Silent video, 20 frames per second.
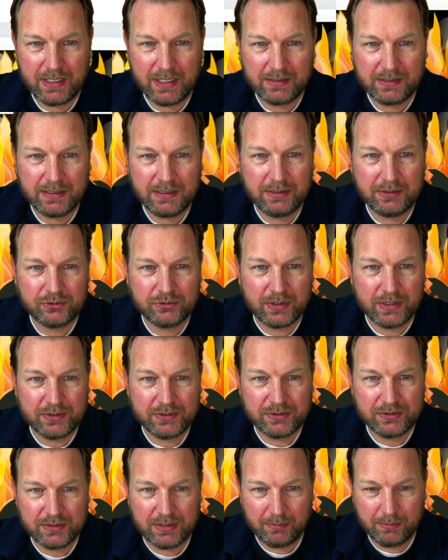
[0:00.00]
I had the
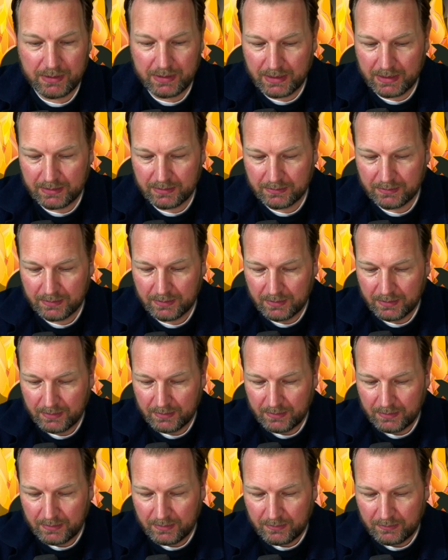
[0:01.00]
illustrations at begin.
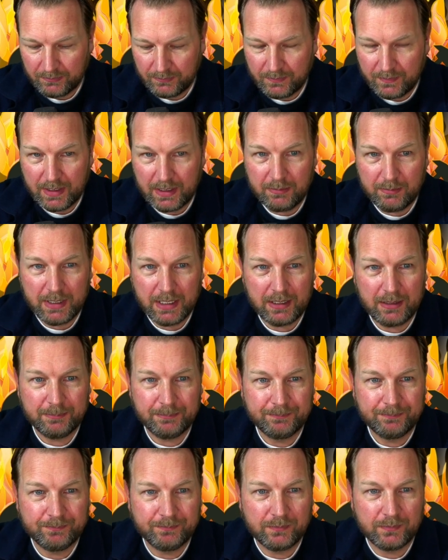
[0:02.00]

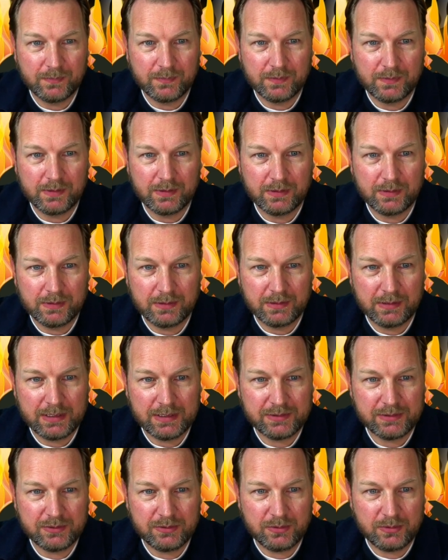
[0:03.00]
Fireman.
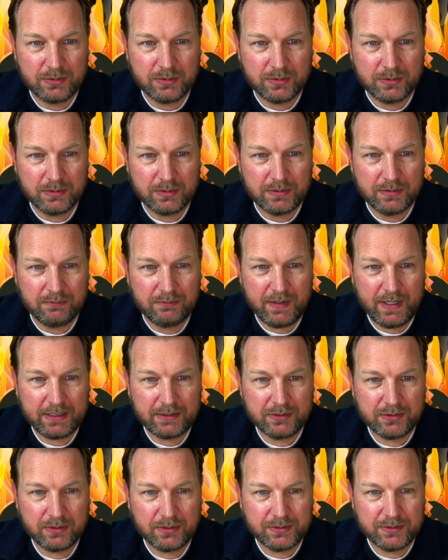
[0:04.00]
Let's do the
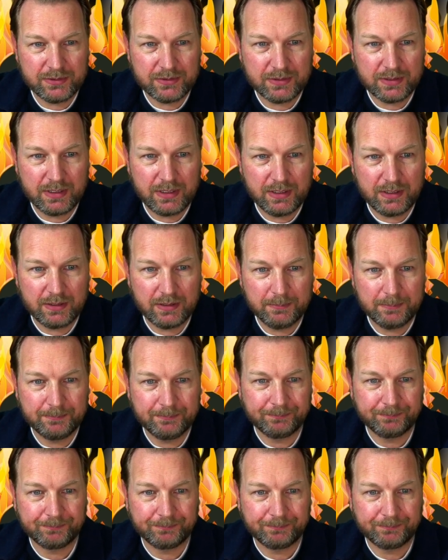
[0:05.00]
vectors here.